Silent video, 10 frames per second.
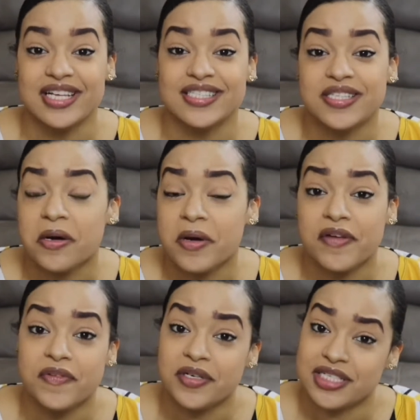So
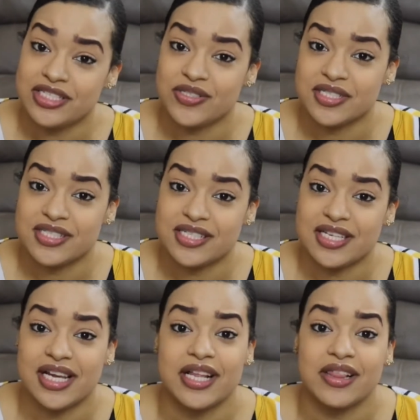if you're
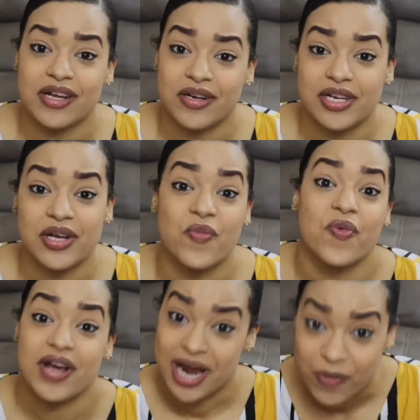interested in learning
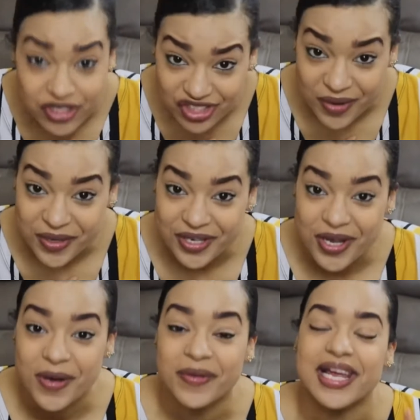what I wish I would have
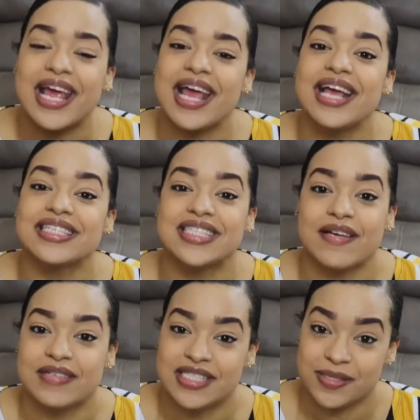known and
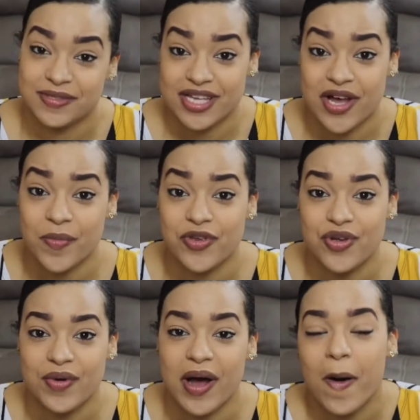7 tips to help
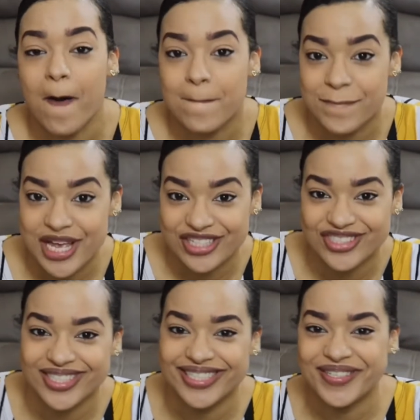you out, make
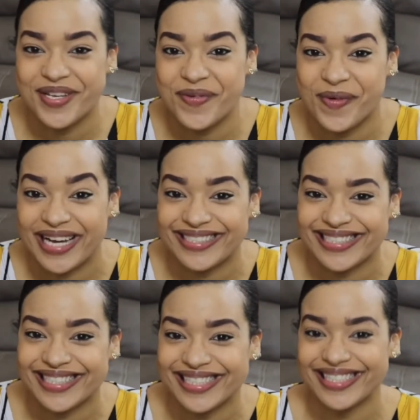sure you keep watching.